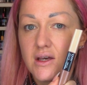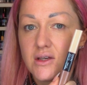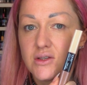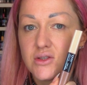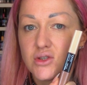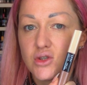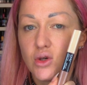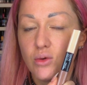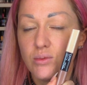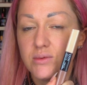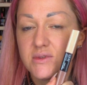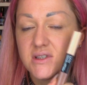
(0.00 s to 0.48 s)

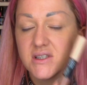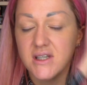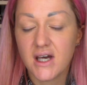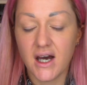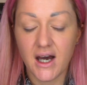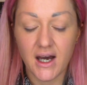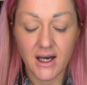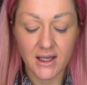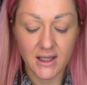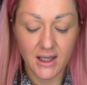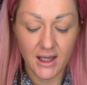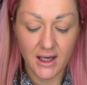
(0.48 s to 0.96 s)
Sculpt and
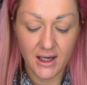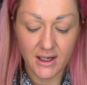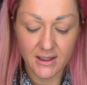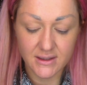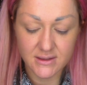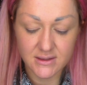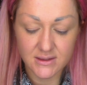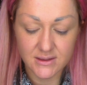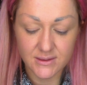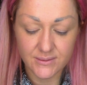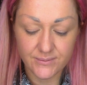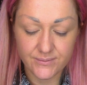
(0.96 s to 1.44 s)

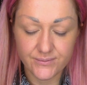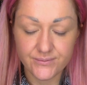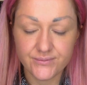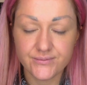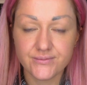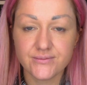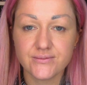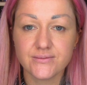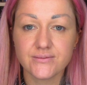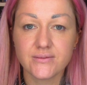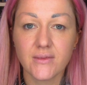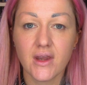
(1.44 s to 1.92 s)
Highlight,
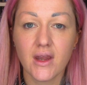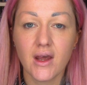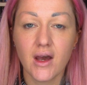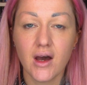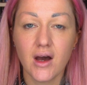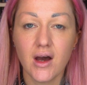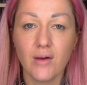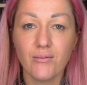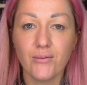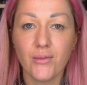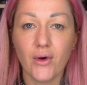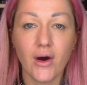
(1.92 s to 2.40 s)

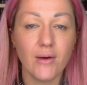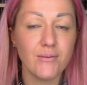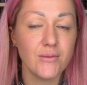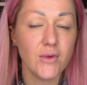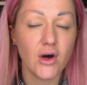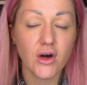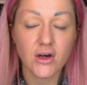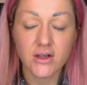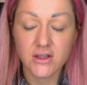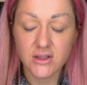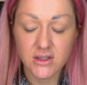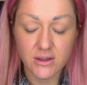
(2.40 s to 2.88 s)
but I'm
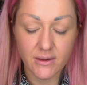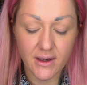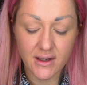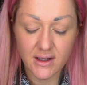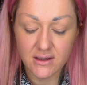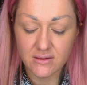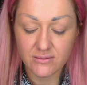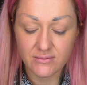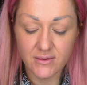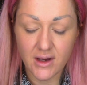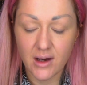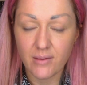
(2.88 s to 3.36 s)
not going to do
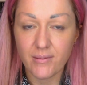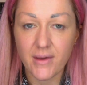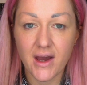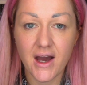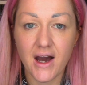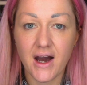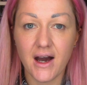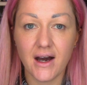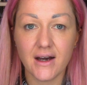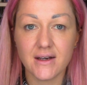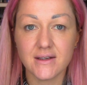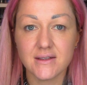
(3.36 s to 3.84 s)
anything around
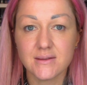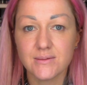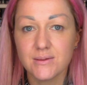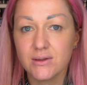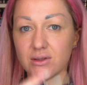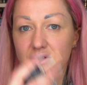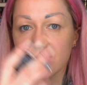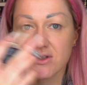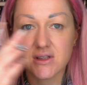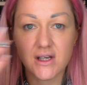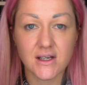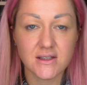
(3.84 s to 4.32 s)
my eyes
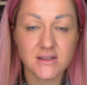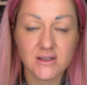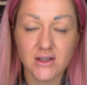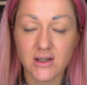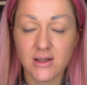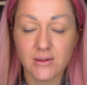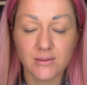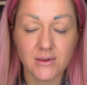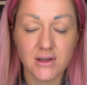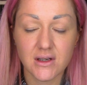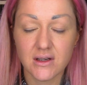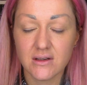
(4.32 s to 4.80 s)
because that's
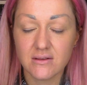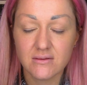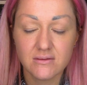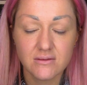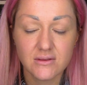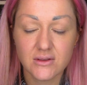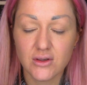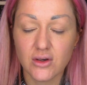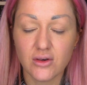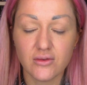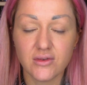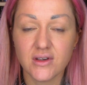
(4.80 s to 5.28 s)
going to be
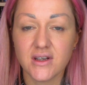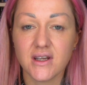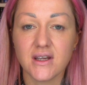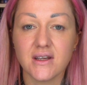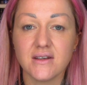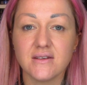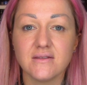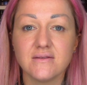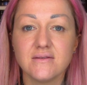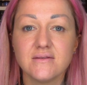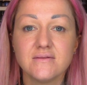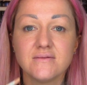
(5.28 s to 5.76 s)
covered
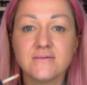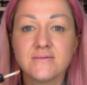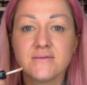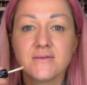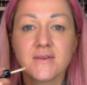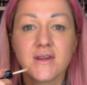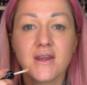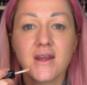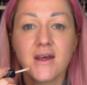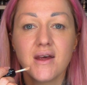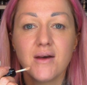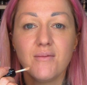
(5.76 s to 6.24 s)
in
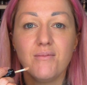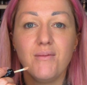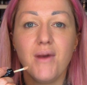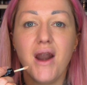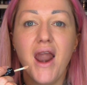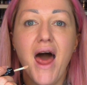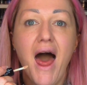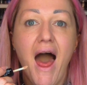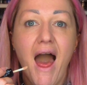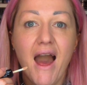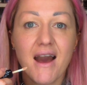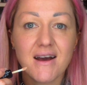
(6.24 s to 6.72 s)

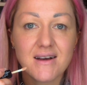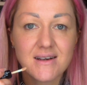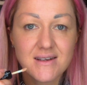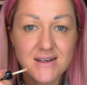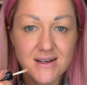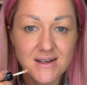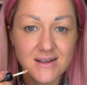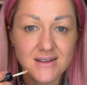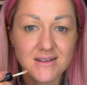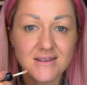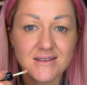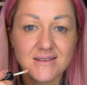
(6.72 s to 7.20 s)

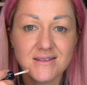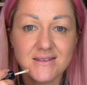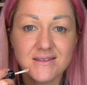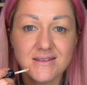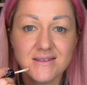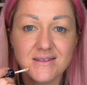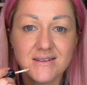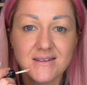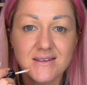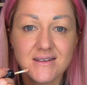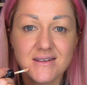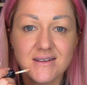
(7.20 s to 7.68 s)
black.
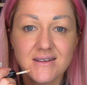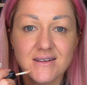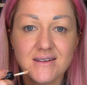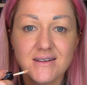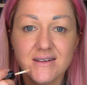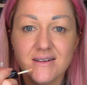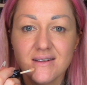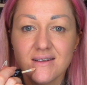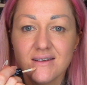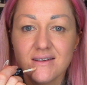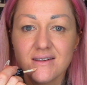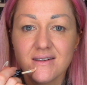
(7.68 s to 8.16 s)

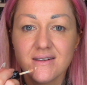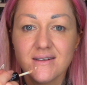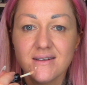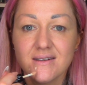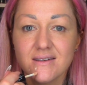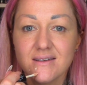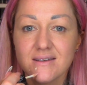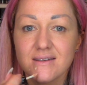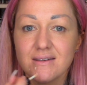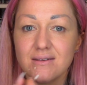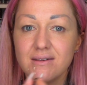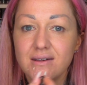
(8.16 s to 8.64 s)

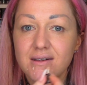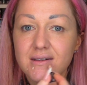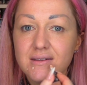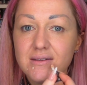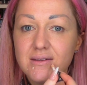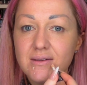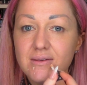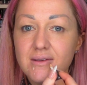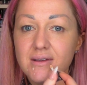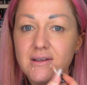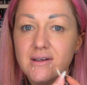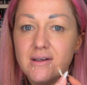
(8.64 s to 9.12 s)
So I'll
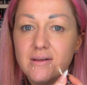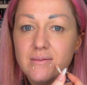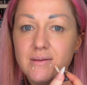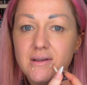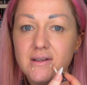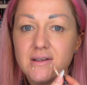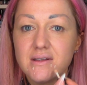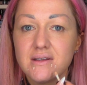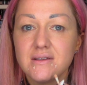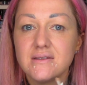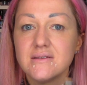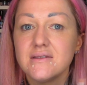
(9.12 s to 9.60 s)
do a little
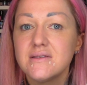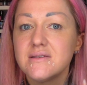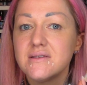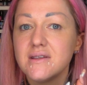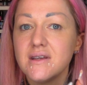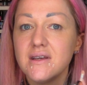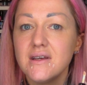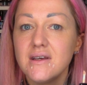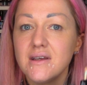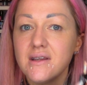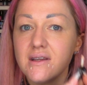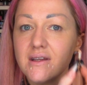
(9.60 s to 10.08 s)
bit of
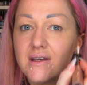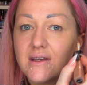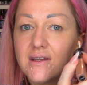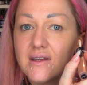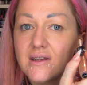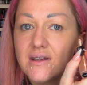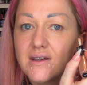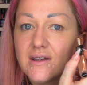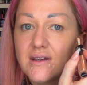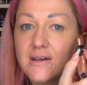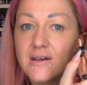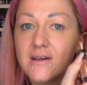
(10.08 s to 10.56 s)

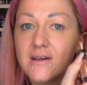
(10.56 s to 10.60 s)
concealing